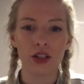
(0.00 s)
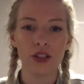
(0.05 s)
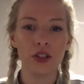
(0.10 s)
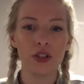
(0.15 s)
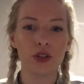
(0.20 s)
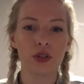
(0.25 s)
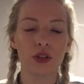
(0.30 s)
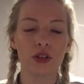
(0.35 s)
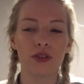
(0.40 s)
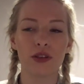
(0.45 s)
You
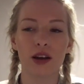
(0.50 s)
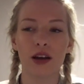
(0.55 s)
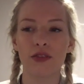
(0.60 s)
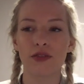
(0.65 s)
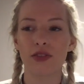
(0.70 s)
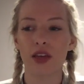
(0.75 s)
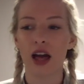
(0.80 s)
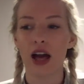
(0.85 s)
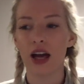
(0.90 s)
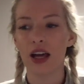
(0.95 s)
sort of have
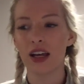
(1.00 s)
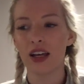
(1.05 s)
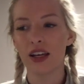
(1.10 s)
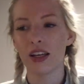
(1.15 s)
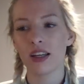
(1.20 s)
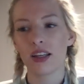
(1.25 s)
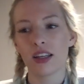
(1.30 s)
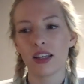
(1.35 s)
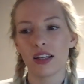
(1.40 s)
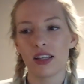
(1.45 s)
that,
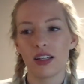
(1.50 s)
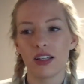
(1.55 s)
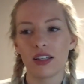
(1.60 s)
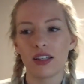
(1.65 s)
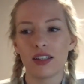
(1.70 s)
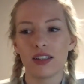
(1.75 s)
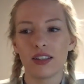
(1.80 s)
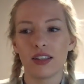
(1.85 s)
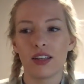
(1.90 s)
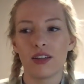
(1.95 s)

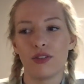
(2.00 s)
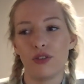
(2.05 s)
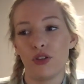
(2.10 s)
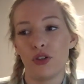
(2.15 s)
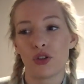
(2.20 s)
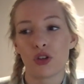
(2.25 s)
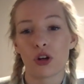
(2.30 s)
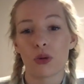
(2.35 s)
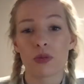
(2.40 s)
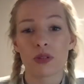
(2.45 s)
if you
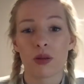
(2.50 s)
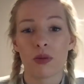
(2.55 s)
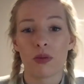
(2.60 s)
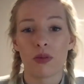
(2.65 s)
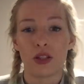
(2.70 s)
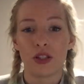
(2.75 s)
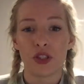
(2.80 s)
drop something,